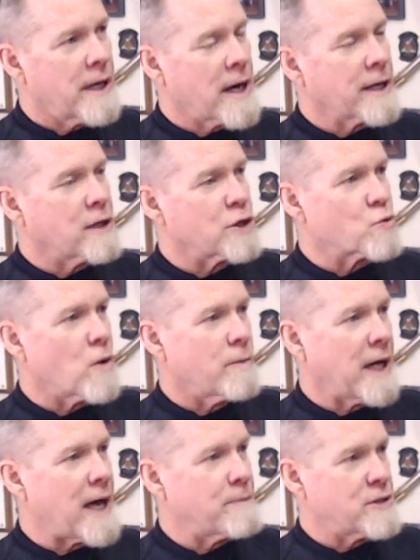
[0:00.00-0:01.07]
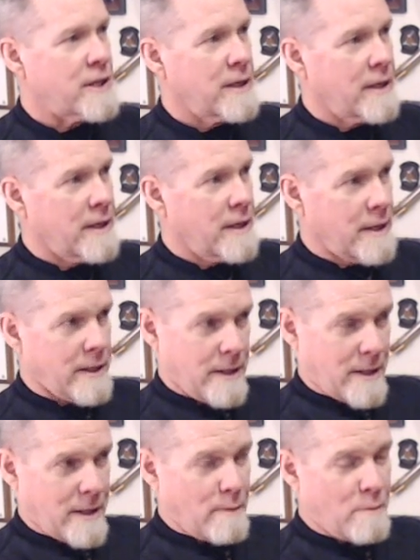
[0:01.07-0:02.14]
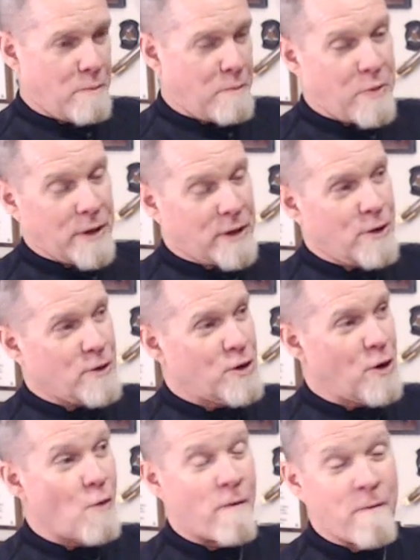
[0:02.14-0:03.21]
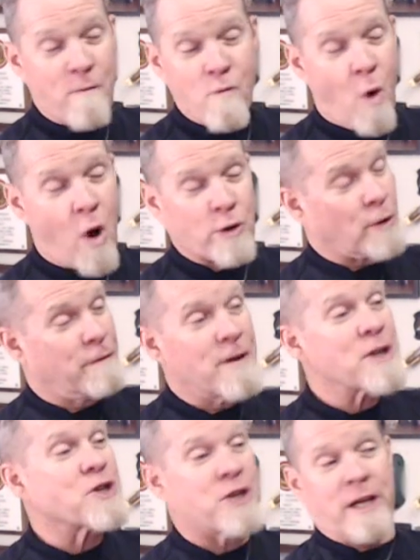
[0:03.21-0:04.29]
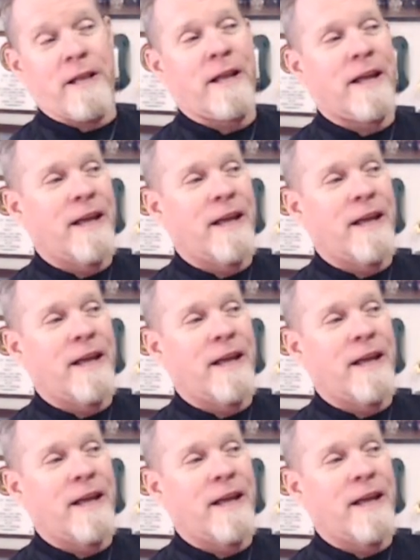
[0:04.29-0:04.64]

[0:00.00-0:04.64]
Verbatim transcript: that I could have swum laps in. But there's no water or fish in it.